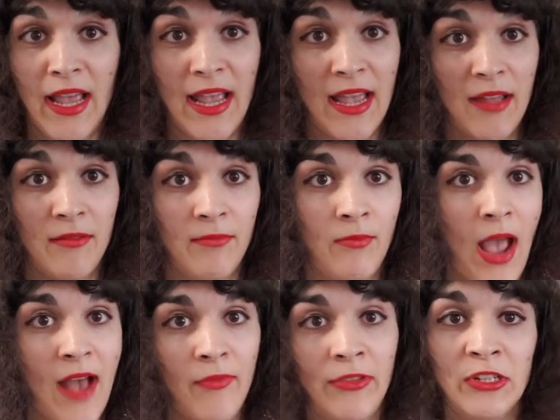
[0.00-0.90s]
and
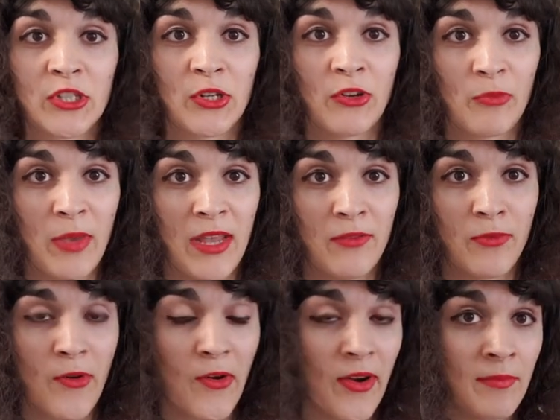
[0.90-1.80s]
have the insurance pay
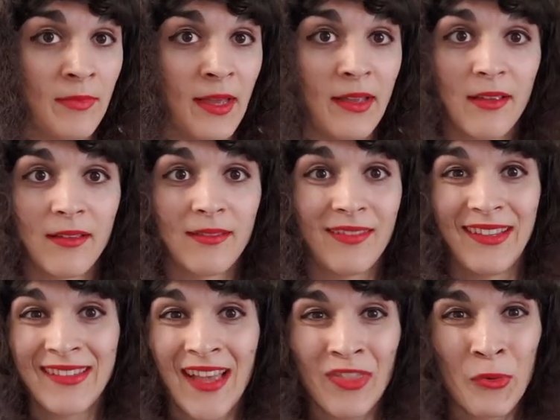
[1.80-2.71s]
for it.
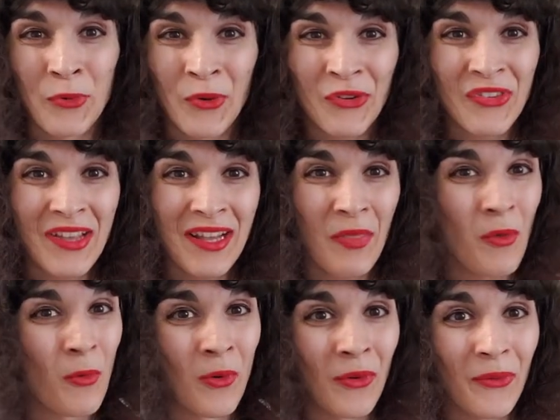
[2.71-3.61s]
Is that the worst thing in the
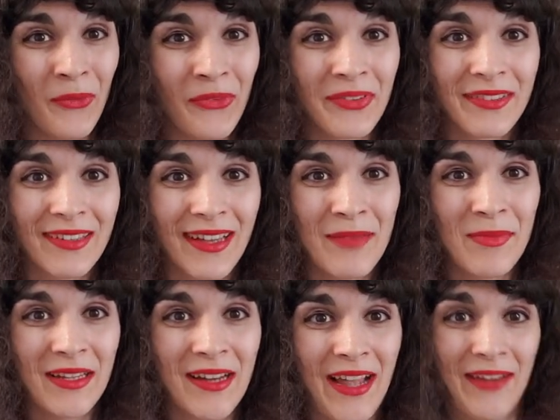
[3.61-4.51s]
world? I
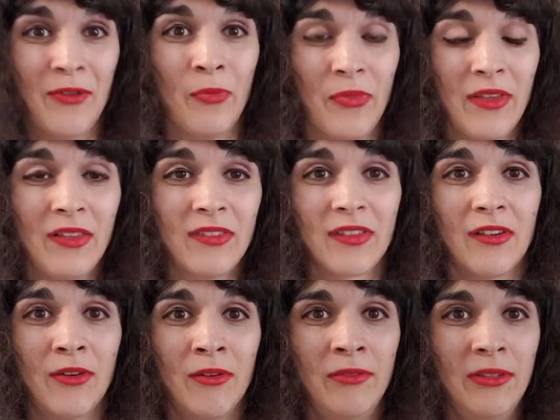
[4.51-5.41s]
mean, I don't think
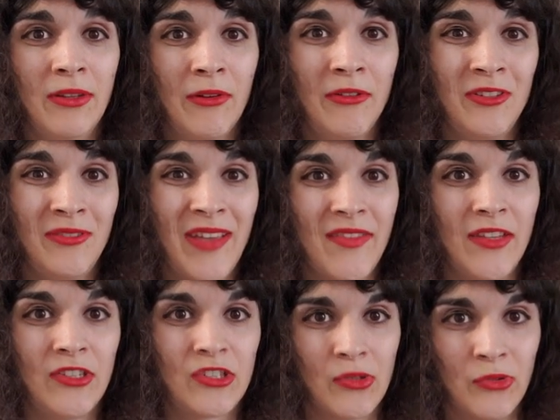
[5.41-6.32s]
so. You gave
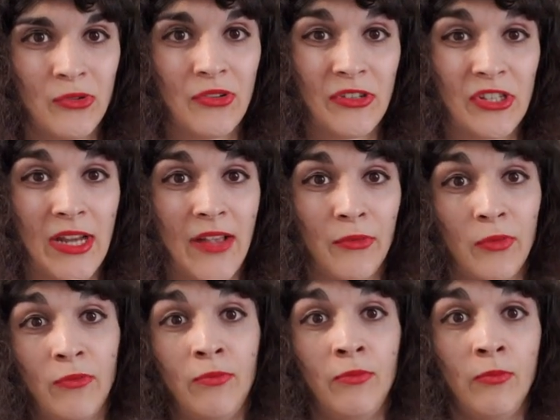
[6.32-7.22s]
these children a chance
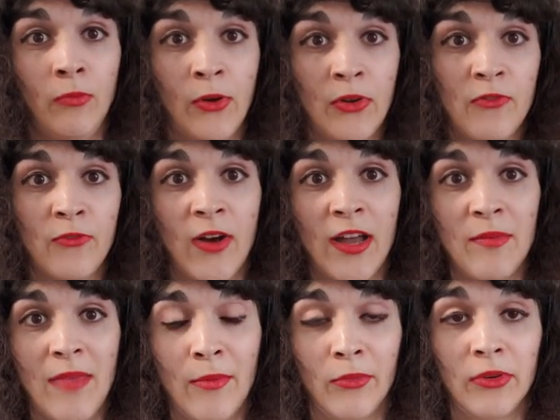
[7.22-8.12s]
with good,
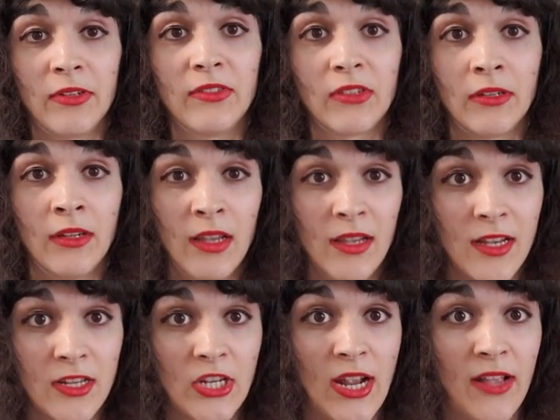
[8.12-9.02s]
fond memories and
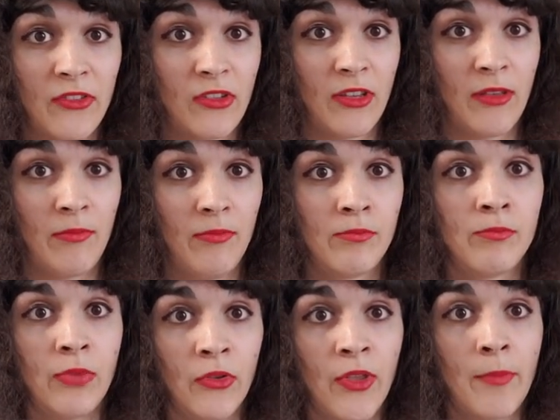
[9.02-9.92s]
a chance to
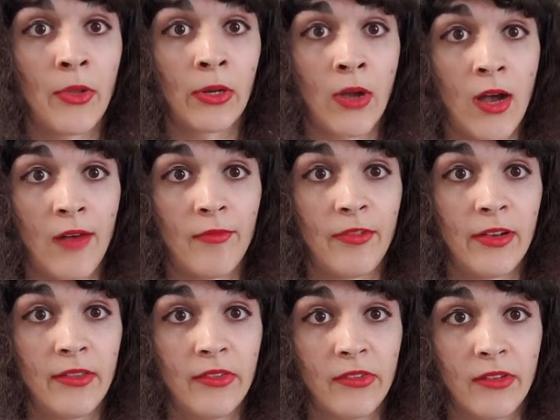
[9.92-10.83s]
build up their
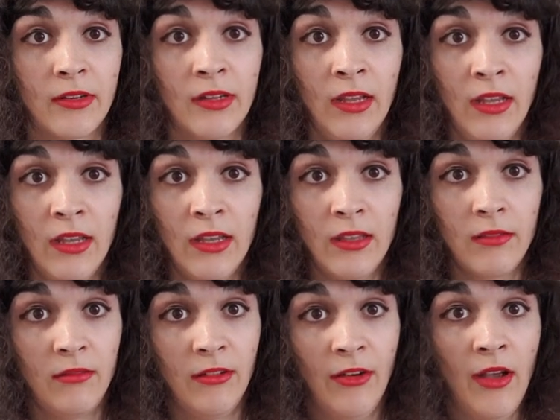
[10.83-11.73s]
confidence, and
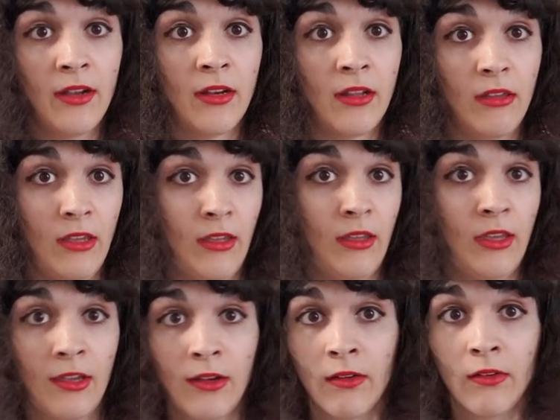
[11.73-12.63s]
you're not going to
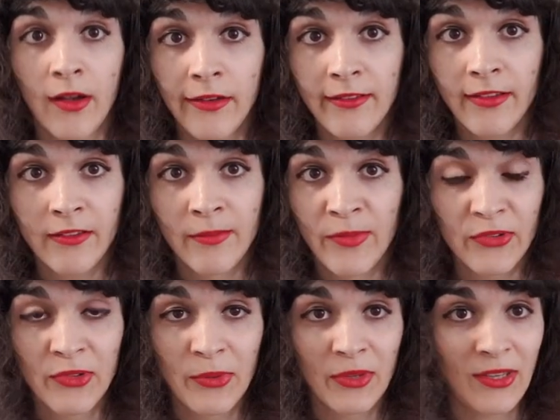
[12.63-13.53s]
cure autism.
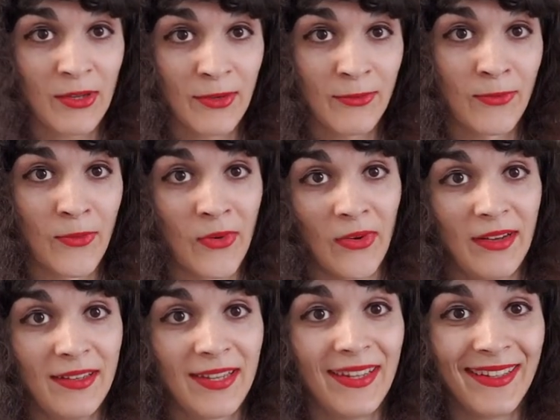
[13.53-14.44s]
There's no cure for
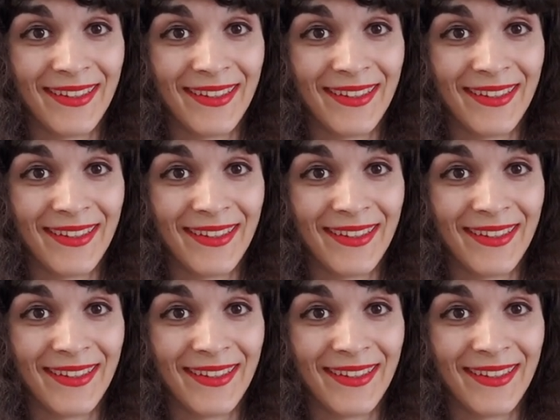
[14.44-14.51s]
it.